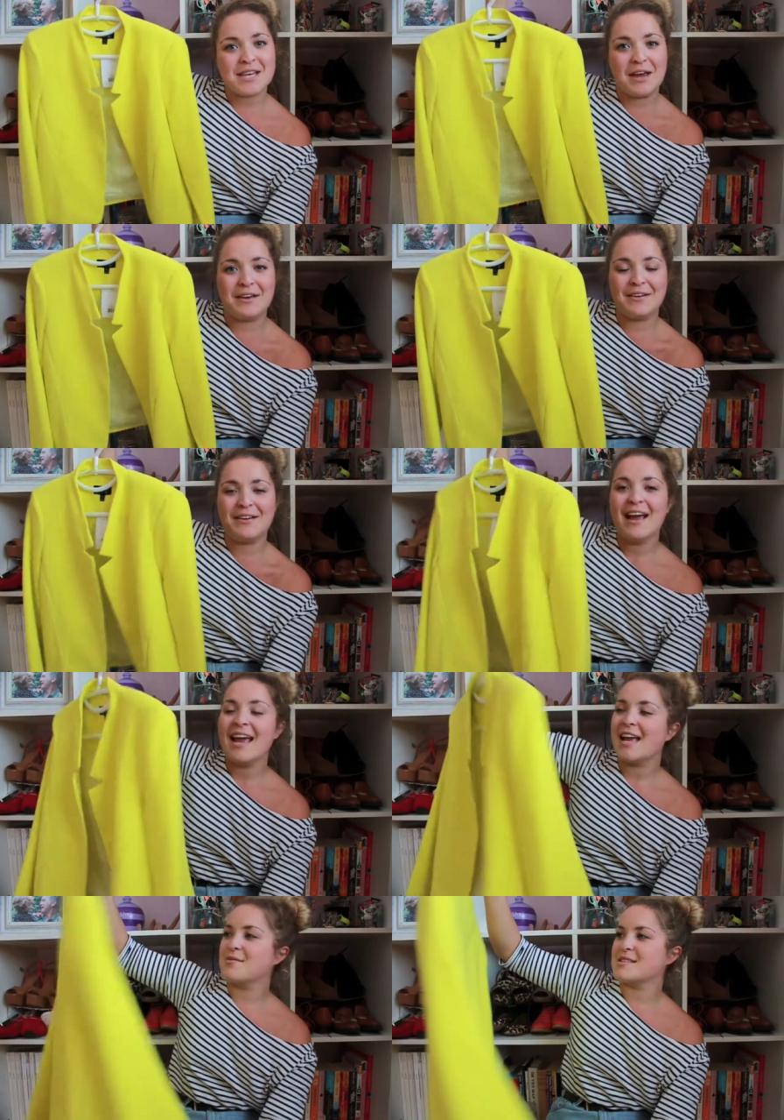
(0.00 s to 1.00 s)
so
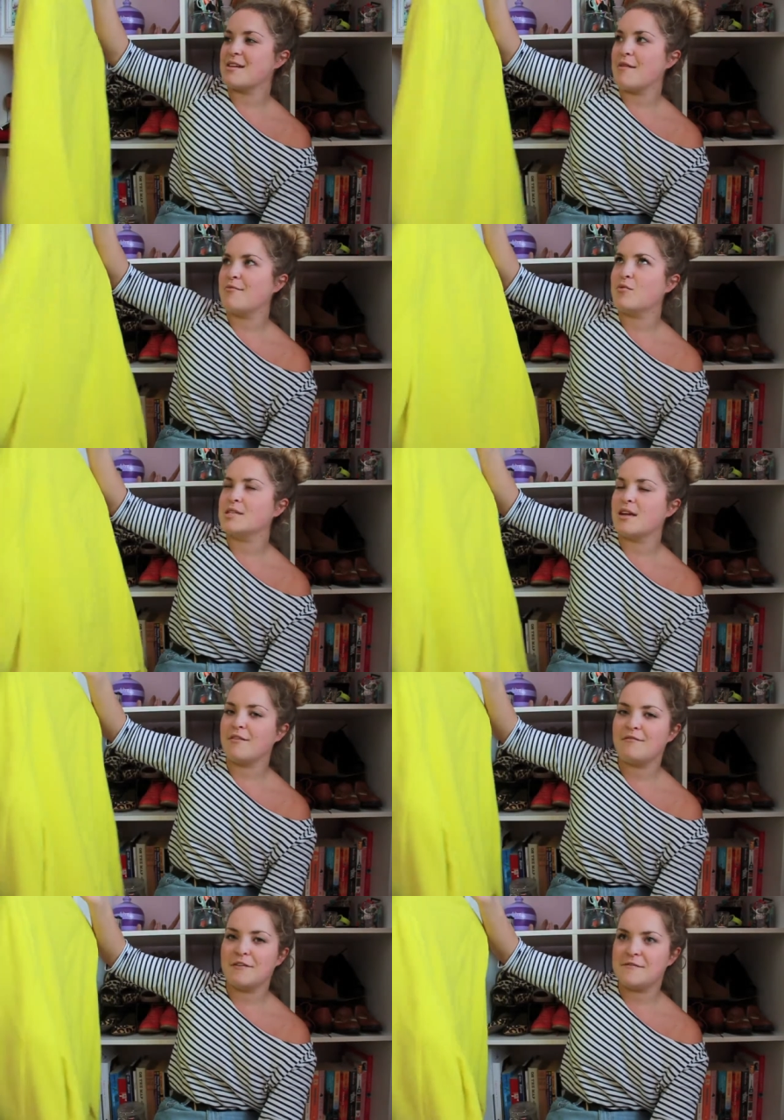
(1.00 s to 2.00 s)
it was
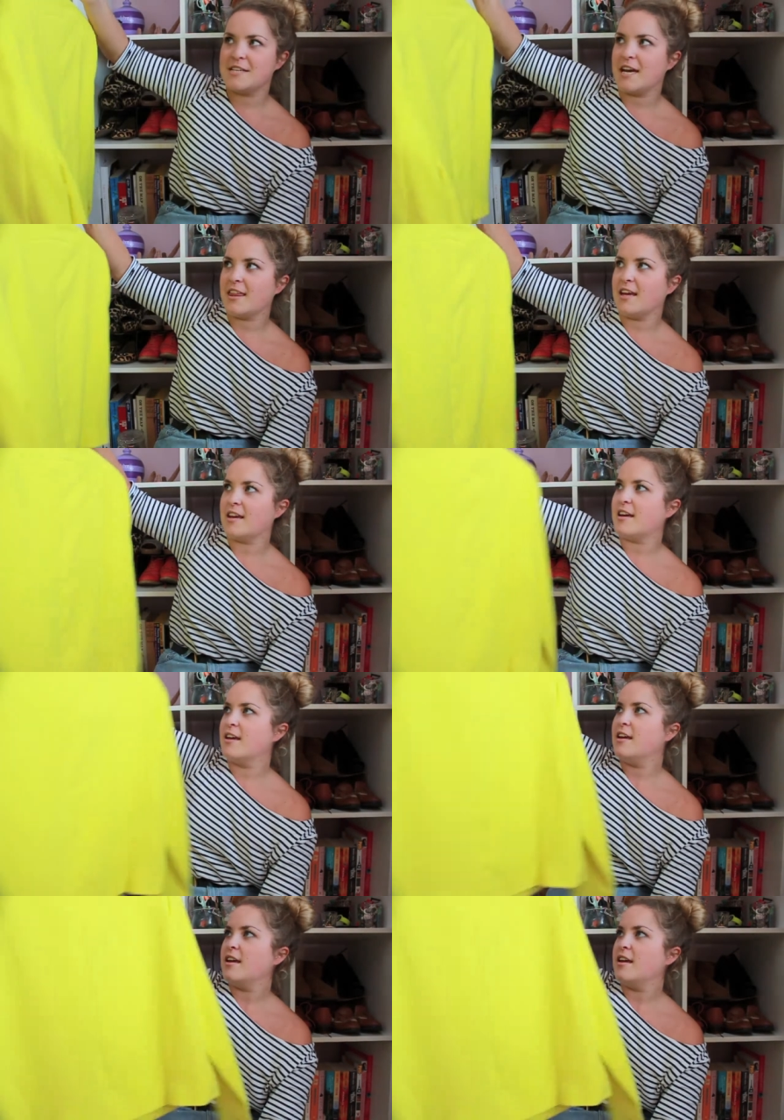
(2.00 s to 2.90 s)
£49.50 I think